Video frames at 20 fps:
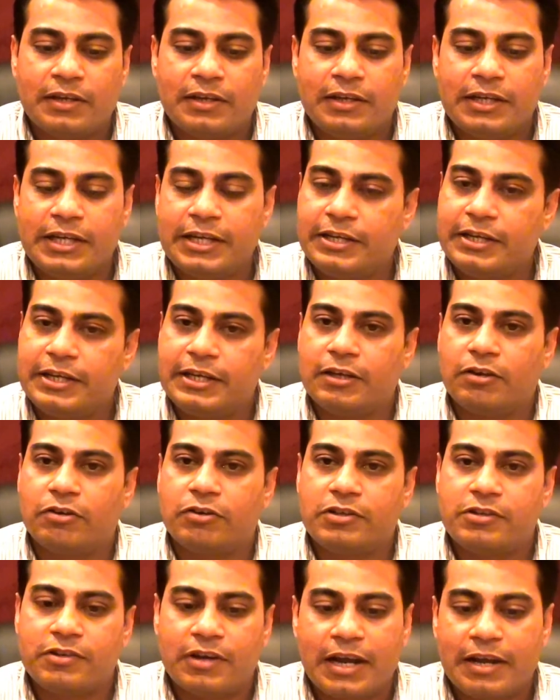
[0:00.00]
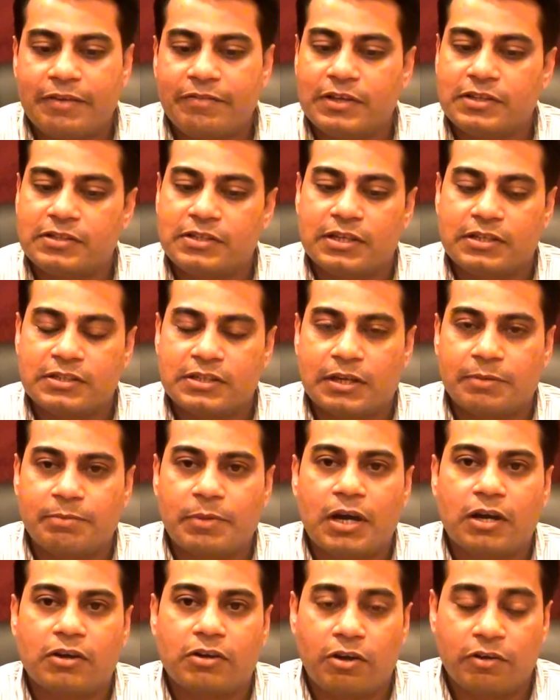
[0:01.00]
leading or driving Six
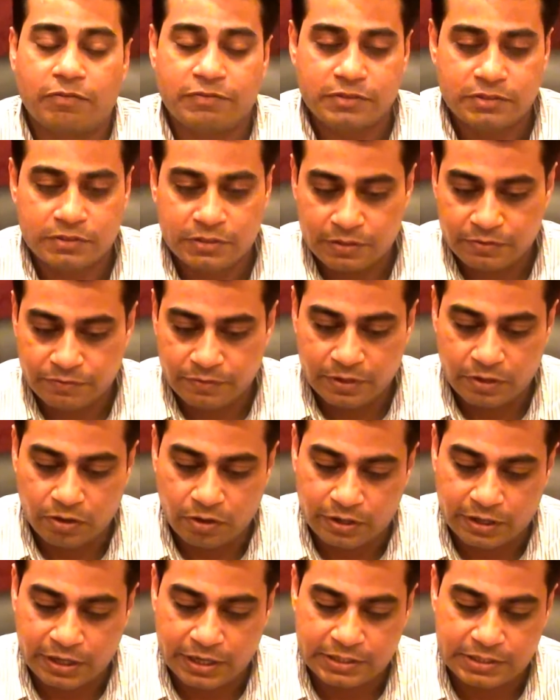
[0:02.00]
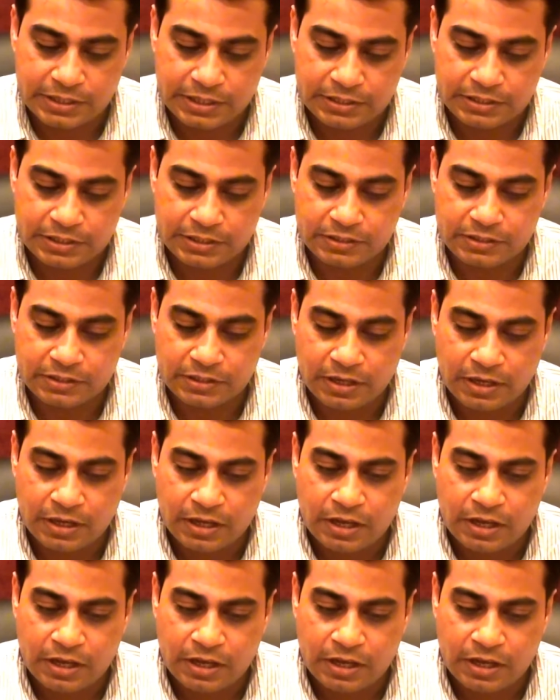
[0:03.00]
Sigma across different organizations.